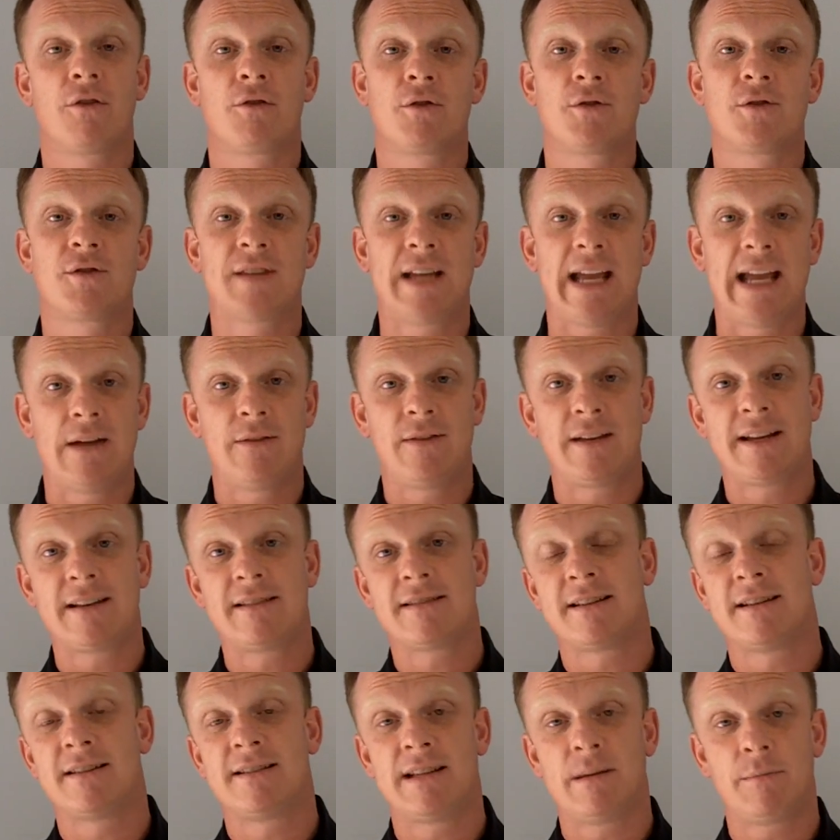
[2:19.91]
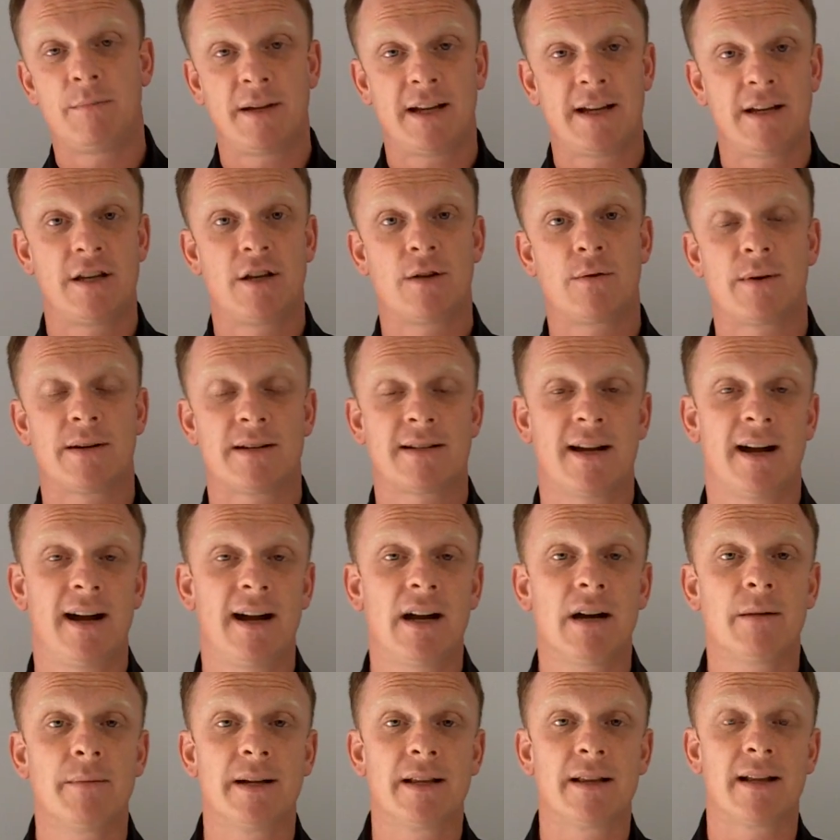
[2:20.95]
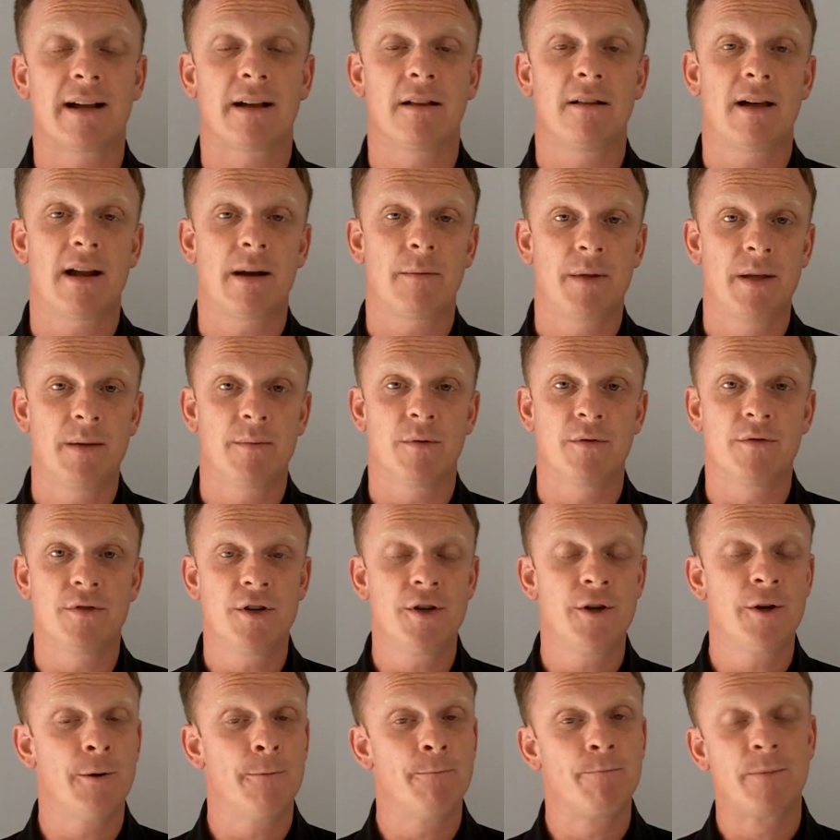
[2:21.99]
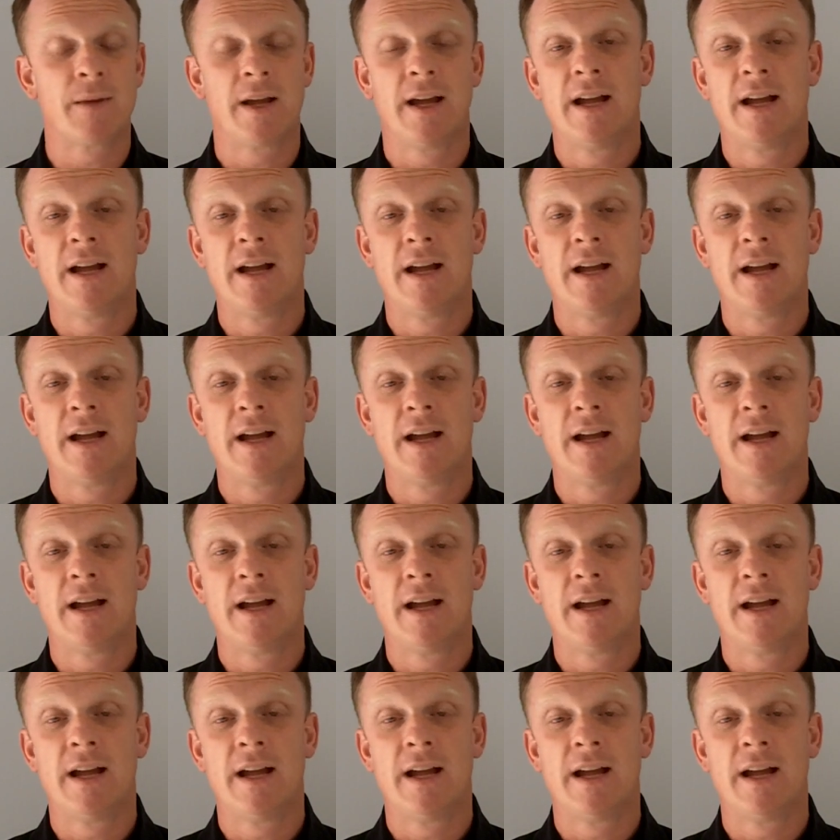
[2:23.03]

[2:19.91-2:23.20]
through savings and dipping into your retirement like a lot of people do,